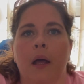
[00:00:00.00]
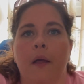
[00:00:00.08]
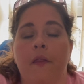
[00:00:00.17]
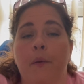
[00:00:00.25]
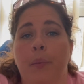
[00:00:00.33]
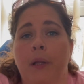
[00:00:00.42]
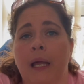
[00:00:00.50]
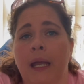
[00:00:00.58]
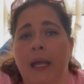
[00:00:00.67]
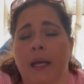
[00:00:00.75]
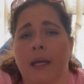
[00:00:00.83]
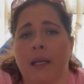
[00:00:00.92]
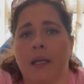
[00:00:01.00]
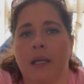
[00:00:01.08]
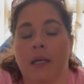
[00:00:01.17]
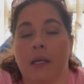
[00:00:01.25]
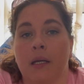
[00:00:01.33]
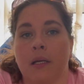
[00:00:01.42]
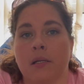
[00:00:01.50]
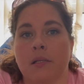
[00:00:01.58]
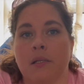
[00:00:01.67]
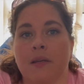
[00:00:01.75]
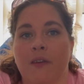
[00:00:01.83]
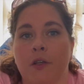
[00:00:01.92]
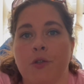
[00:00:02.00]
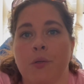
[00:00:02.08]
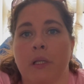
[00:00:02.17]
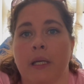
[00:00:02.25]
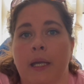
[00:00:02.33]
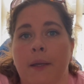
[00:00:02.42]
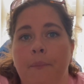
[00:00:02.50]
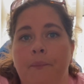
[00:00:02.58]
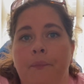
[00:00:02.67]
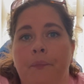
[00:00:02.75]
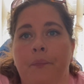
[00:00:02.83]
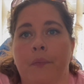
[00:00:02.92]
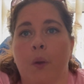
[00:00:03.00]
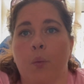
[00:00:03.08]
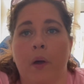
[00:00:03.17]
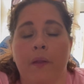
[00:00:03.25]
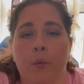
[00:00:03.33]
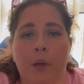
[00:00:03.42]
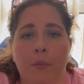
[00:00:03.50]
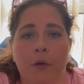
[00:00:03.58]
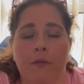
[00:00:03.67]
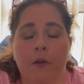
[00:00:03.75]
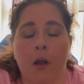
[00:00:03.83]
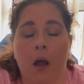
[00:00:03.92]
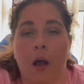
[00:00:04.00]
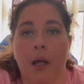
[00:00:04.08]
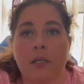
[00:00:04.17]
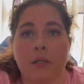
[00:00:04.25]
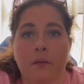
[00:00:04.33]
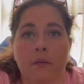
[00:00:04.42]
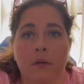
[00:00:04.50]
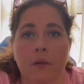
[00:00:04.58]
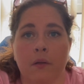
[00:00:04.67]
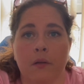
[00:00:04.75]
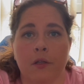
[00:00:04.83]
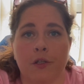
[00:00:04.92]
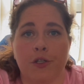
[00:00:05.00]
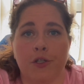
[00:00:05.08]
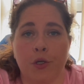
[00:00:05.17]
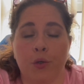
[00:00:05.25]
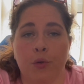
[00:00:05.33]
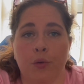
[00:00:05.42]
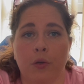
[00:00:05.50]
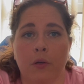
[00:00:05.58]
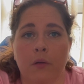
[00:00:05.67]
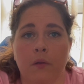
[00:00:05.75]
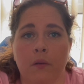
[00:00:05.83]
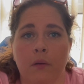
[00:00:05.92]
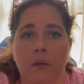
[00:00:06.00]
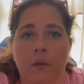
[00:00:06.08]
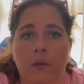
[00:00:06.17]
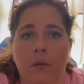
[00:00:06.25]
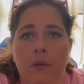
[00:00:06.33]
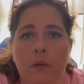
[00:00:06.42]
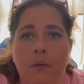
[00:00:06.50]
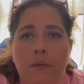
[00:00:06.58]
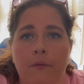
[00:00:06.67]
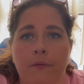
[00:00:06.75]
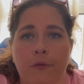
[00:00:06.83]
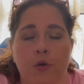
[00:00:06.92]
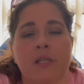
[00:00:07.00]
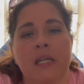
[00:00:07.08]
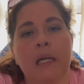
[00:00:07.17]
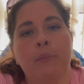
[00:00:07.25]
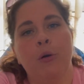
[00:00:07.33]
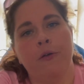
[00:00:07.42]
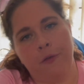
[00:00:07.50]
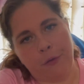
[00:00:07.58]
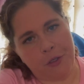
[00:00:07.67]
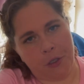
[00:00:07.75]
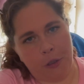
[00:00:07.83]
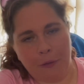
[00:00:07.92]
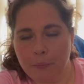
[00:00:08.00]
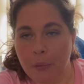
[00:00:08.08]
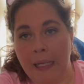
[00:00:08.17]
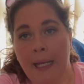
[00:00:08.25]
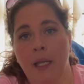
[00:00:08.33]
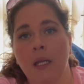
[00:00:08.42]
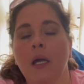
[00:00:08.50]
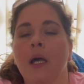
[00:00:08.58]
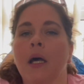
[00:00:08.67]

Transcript: The plan is eventually, whether we move or not, the soon foreseeable future plan